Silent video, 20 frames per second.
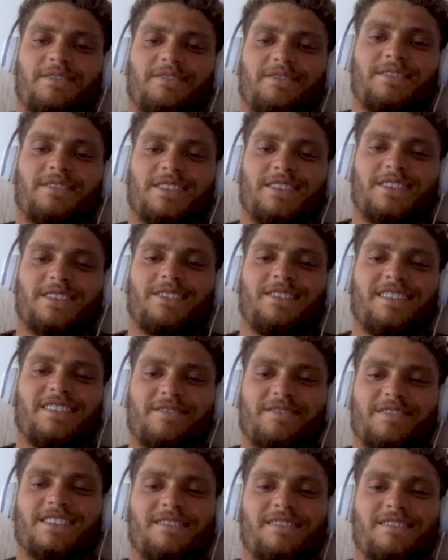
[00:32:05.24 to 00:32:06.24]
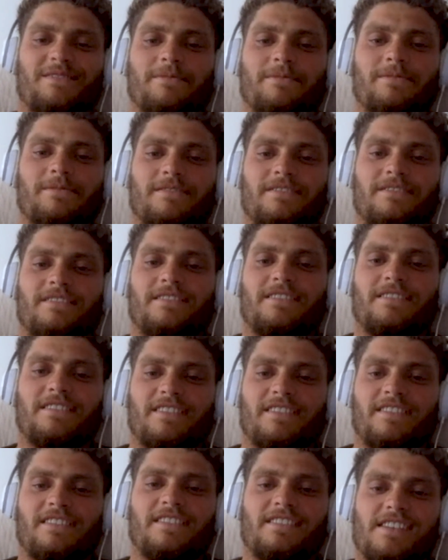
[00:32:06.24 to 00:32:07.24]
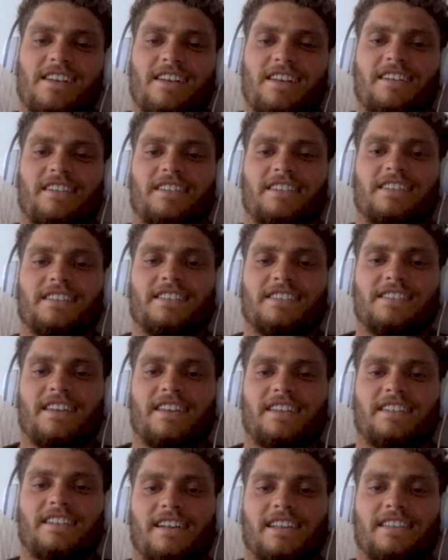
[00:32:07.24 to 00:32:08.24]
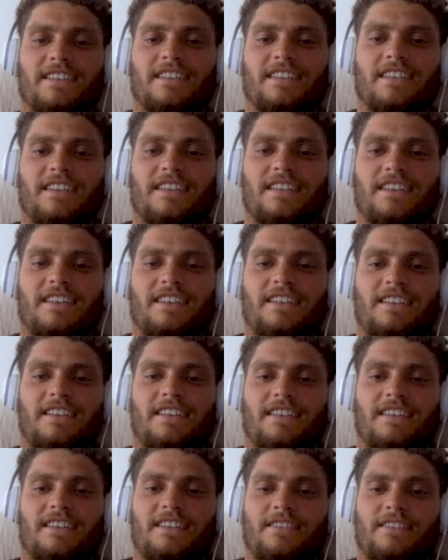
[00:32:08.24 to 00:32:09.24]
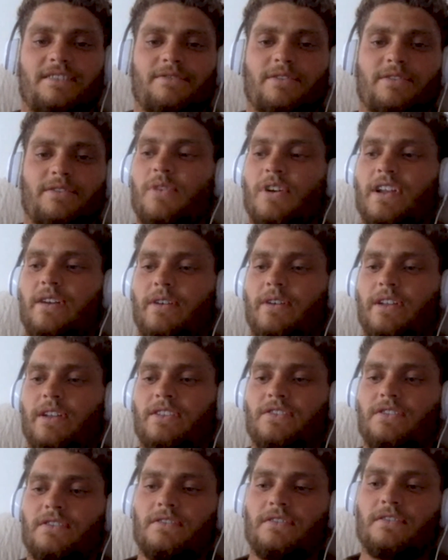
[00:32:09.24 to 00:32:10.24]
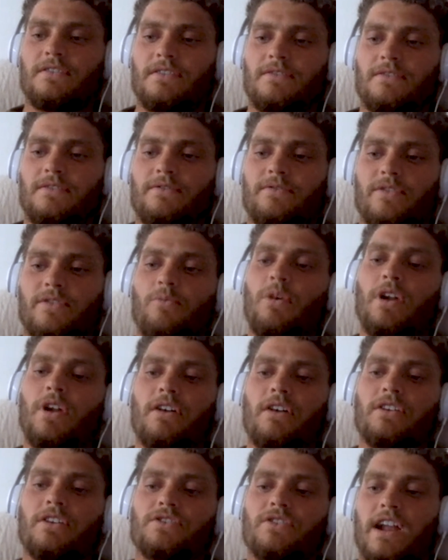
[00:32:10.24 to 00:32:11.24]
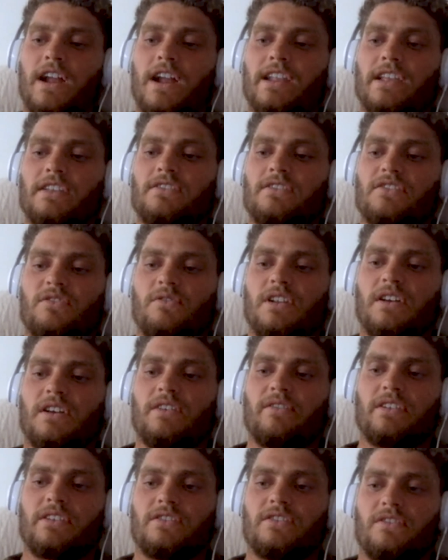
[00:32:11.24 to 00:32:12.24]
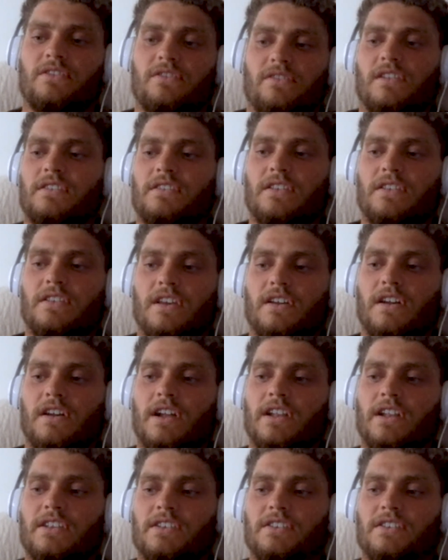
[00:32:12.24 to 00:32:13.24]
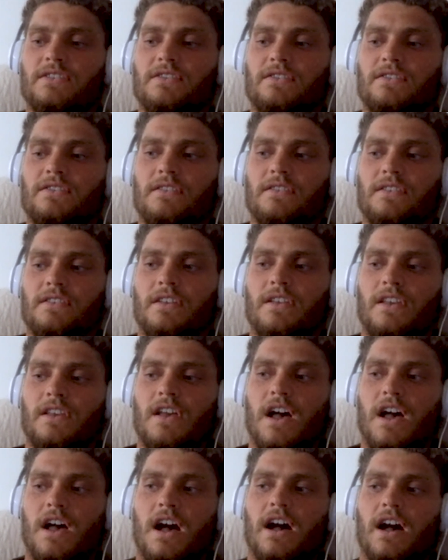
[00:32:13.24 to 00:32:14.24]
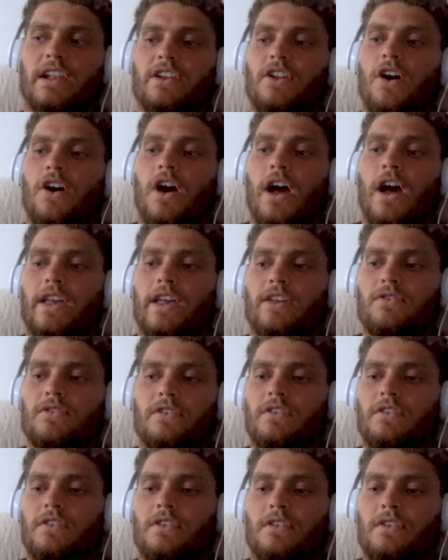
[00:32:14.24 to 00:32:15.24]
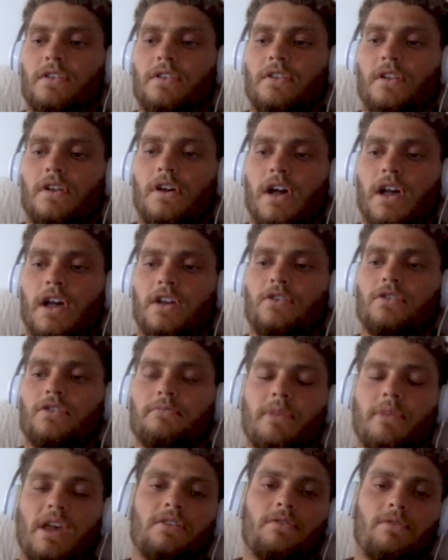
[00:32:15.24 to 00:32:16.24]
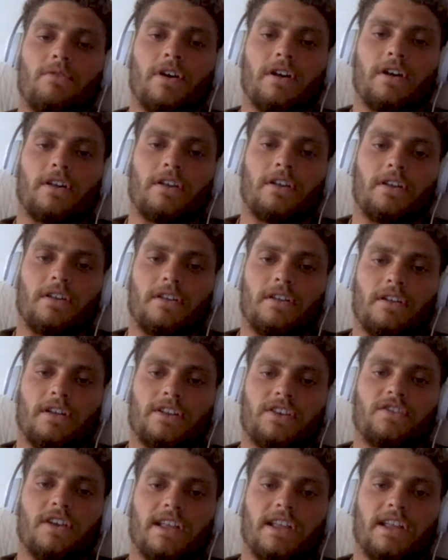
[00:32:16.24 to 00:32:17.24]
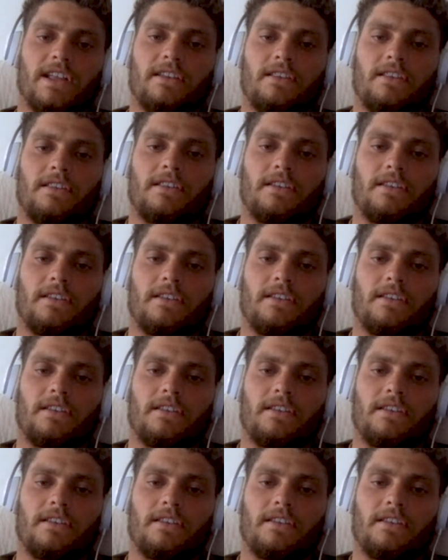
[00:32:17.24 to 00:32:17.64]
I'm sure people would, understand. Like, from what I was riding to what I went to, and yeah, I don't know. I couldn't make it work. I tried.